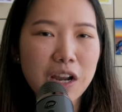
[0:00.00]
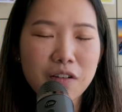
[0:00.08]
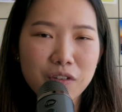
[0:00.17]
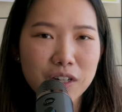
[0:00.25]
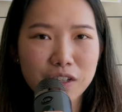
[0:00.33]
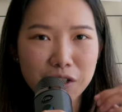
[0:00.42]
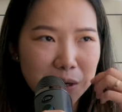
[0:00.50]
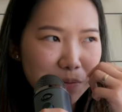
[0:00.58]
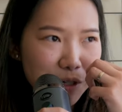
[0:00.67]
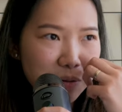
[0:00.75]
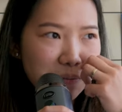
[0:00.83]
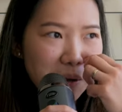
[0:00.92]
I even
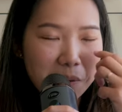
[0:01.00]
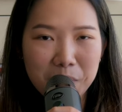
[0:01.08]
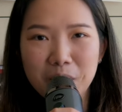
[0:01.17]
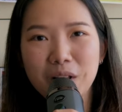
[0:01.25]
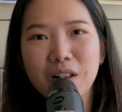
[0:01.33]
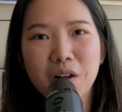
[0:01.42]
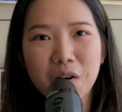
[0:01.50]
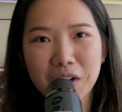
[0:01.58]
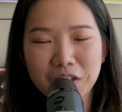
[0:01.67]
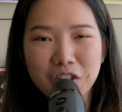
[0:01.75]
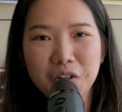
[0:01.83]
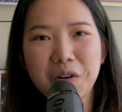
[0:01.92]
cribbed people on
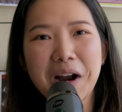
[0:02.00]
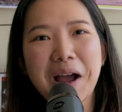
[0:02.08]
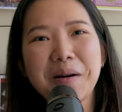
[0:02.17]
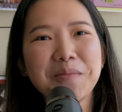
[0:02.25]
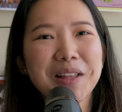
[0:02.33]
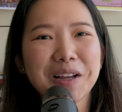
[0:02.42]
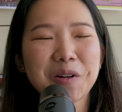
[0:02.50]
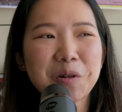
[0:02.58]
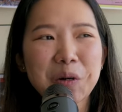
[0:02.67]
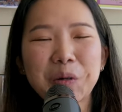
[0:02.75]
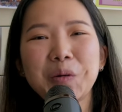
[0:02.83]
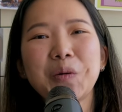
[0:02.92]
Instagram, like
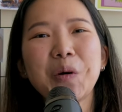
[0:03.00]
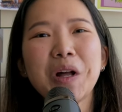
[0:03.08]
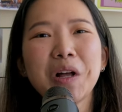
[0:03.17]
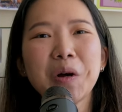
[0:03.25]
crew